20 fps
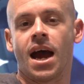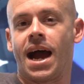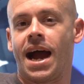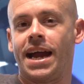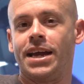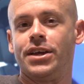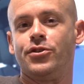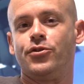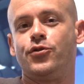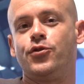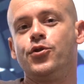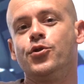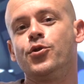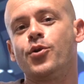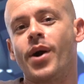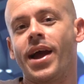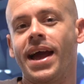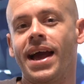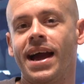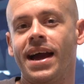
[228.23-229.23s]
I
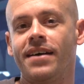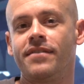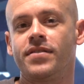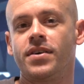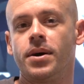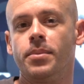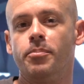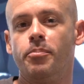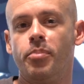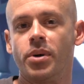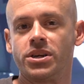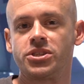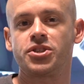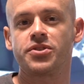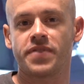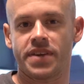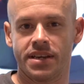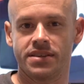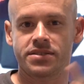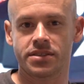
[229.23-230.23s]
do have a bunch
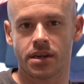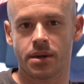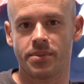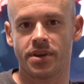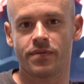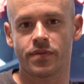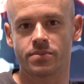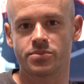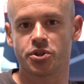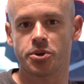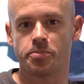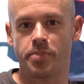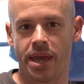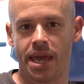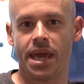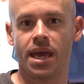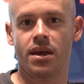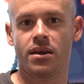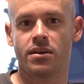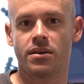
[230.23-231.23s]
of kits coming from
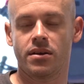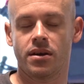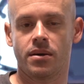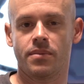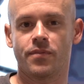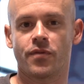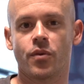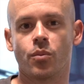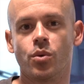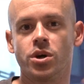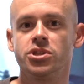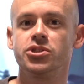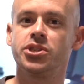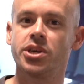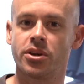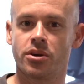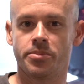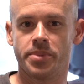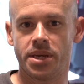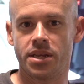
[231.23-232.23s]
Japan from one
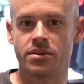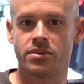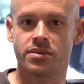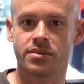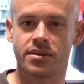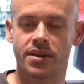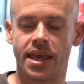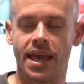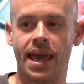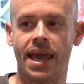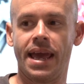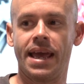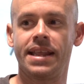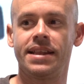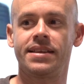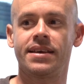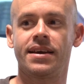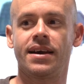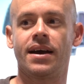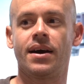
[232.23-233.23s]
gentleman,
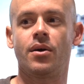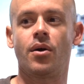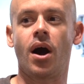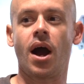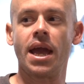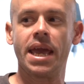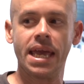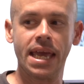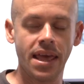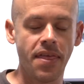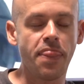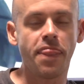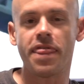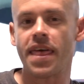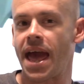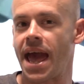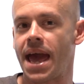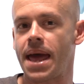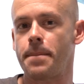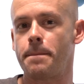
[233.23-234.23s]
and in
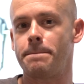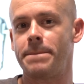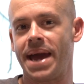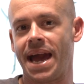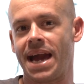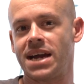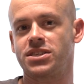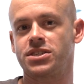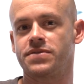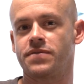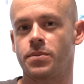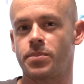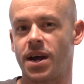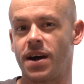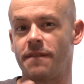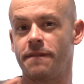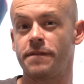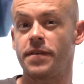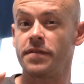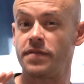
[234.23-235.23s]
that batch of
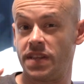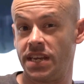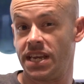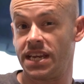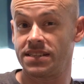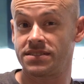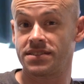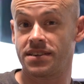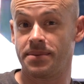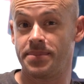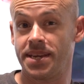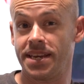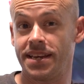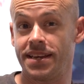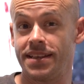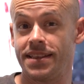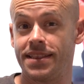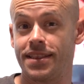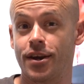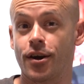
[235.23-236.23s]
about 50 kits coming
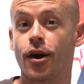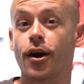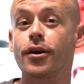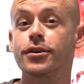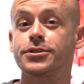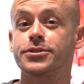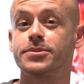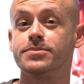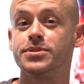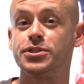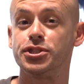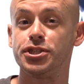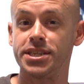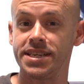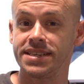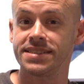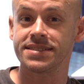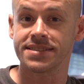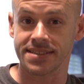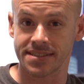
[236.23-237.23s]
in, there are some
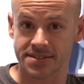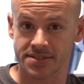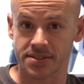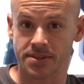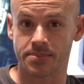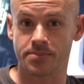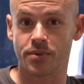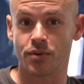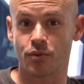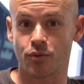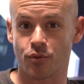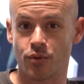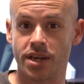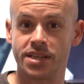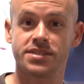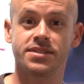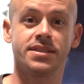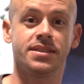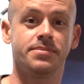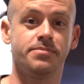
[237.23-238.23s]
G-System
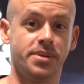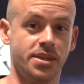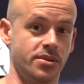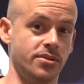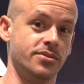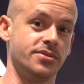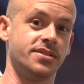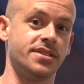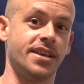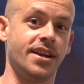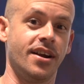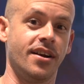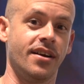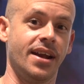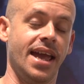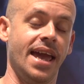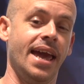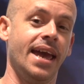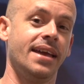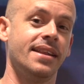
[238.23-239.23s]
resin builds
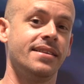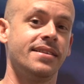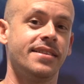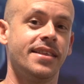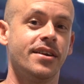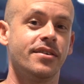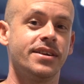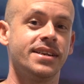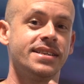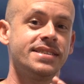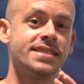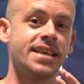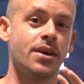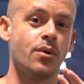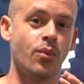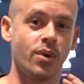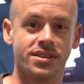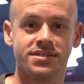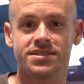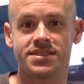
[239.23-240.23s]
there, and there is
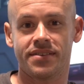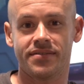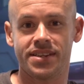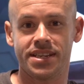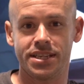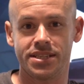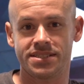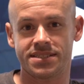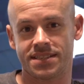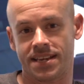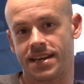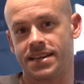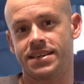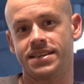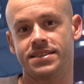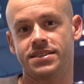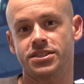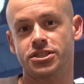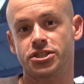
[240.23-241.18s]
a 1/72